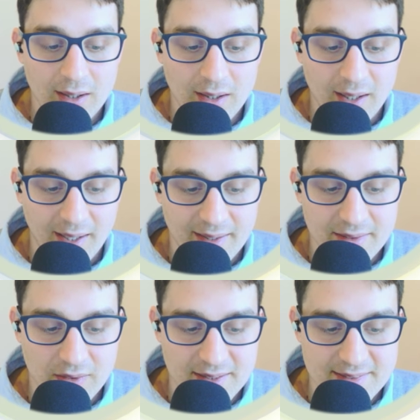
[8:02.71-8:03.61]
And
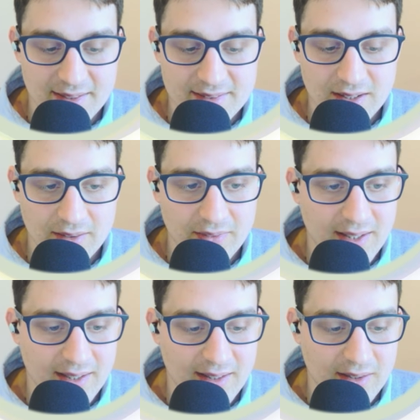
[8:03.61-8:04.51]
once that's done, we
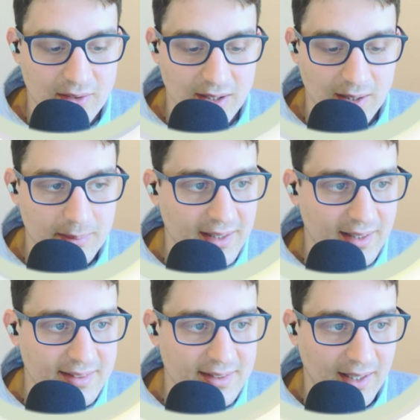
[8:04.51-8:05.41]
can click on
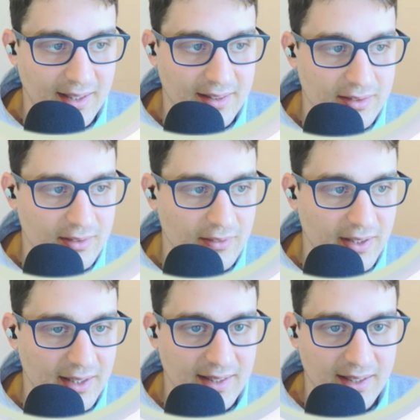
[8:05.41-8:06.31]
update, and
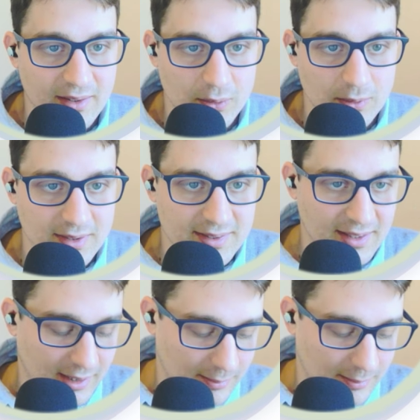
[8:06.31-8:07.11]
we can do the same